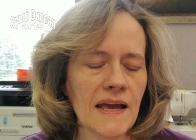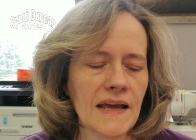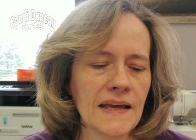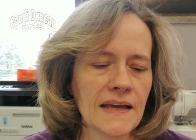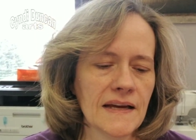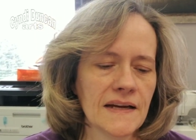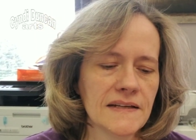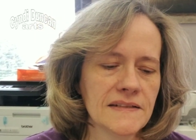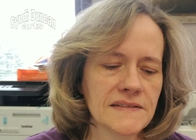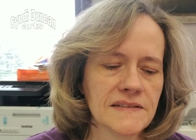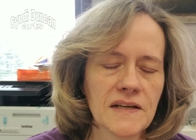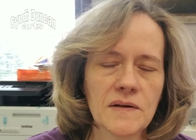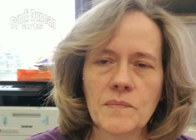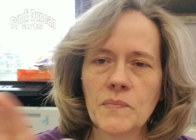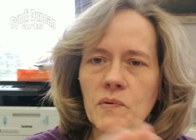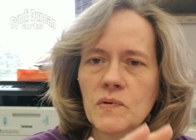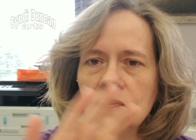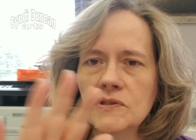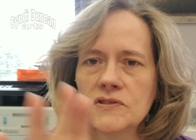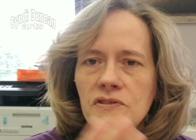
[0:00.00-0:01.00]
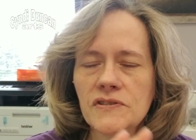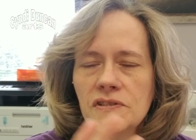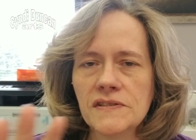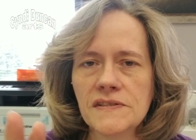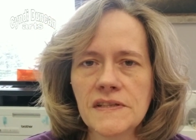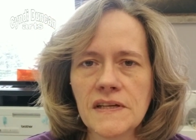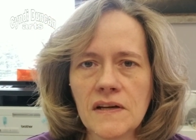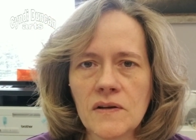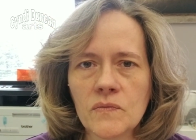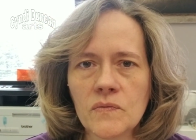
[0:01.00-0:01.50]
and uh, burnished it
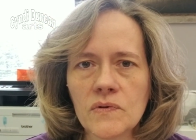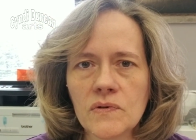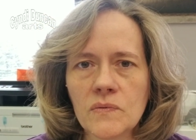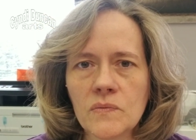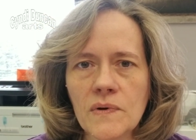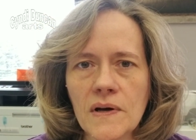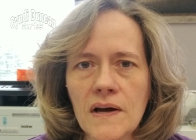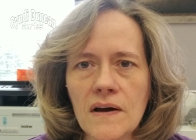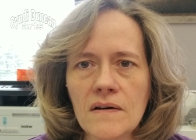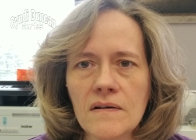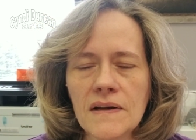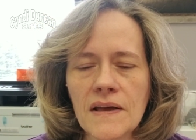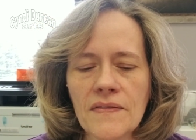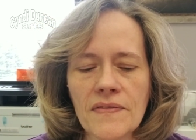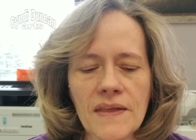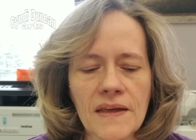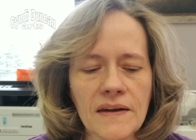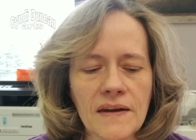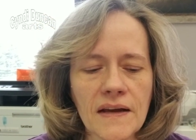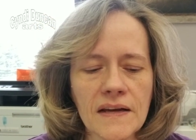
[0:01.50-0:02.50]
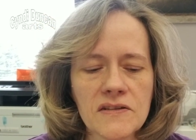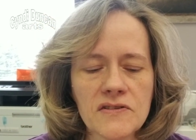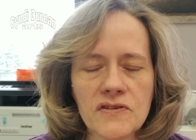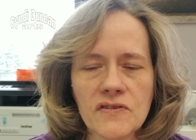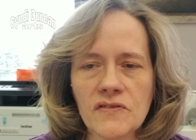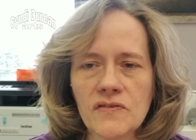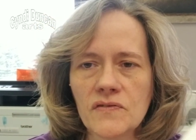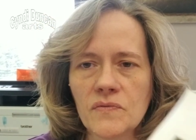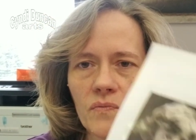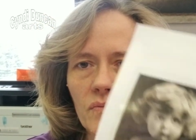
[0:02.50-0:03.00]
down real well and then I
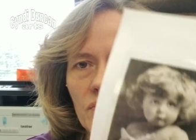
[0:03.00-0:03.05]
just